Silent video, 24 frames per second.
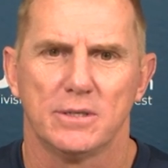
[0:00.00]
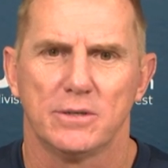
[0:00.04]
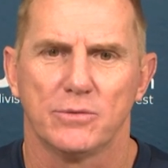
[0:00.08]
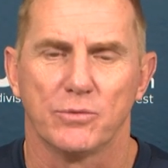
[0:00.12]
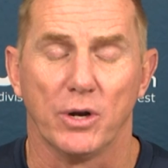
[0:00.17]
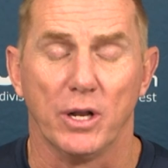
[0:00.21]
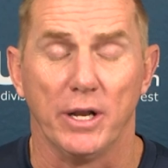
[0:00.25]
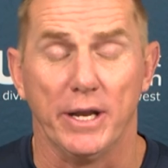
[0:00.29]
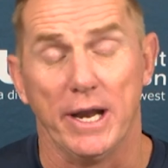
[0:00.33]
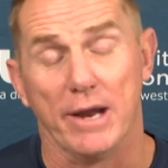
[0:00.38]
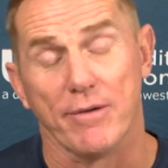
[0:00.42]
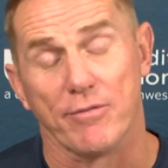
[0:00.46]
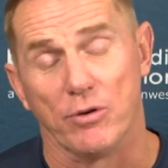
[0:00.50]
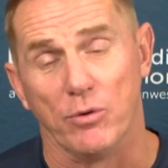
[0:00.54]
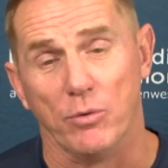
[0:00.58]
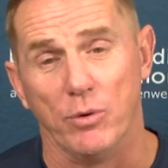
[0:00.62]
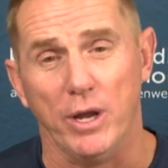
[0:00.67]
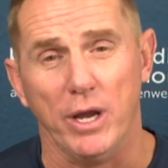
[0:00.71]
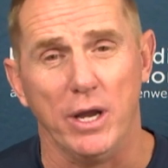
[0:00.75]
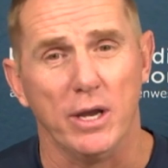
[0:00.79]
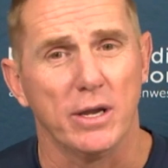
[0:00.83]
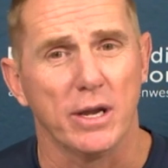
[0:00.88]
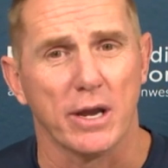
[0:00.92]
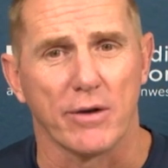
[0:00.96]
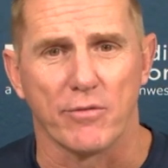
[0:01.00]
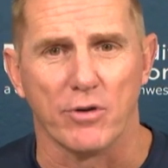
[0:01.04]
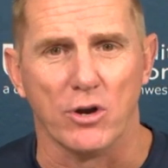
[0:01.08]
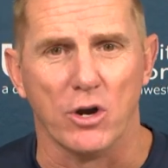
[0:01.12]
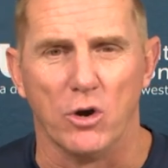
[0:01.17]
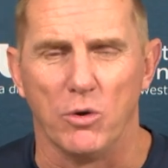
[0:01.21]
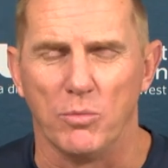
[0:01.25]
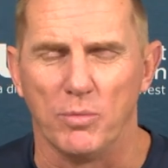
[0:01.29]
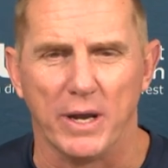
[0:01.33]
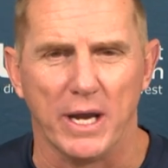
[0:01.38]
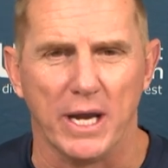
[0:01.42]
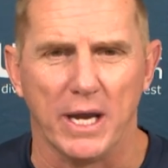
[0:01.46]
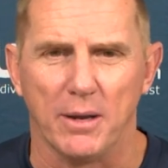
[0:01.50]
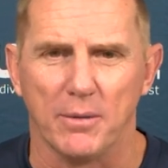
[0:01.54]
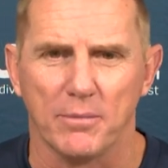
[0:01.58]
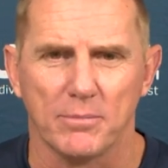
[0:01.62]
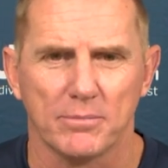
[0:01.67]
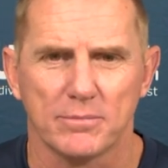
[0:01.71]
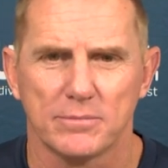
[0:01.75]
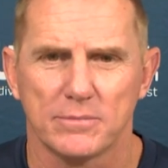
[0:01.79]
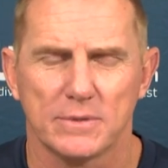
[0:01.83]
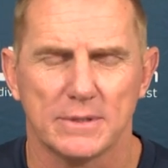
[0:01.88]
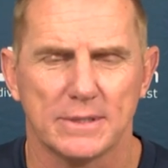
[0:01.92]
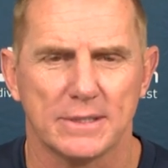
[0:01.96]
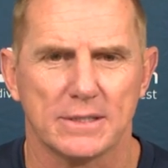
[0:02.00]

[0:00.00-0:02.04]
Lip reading: really every week, every home game.